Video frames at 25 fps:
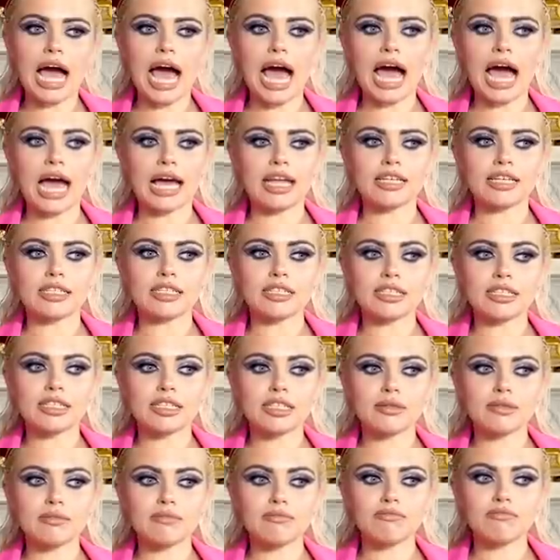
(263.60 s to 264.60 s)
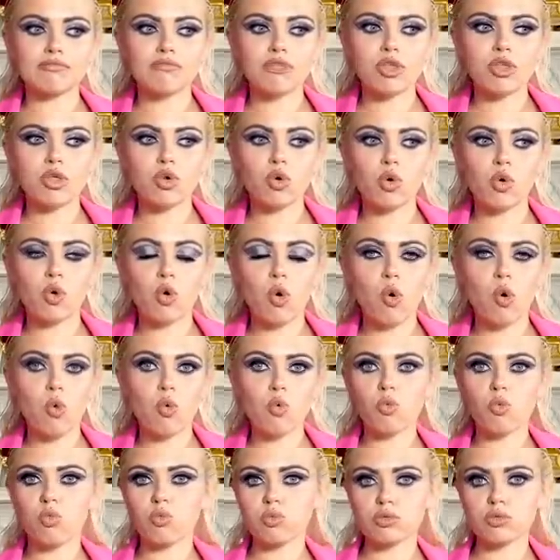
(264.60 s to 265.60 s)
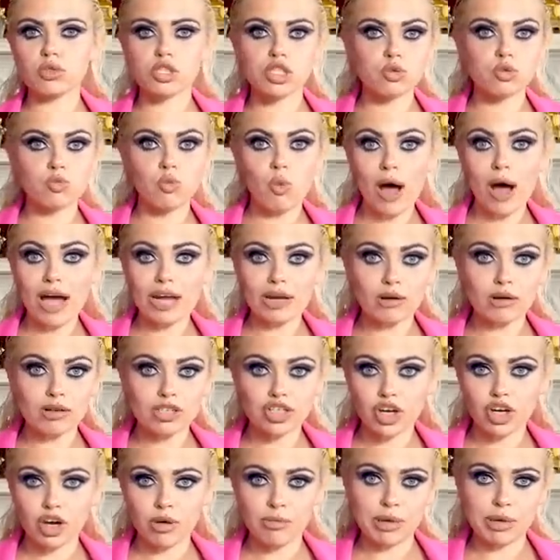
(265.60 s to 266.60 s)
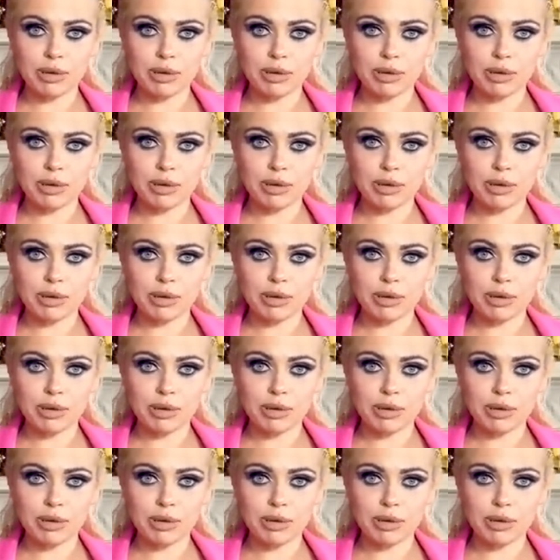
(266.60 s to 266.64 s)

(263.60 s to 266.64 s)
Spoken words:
And thought, just why not show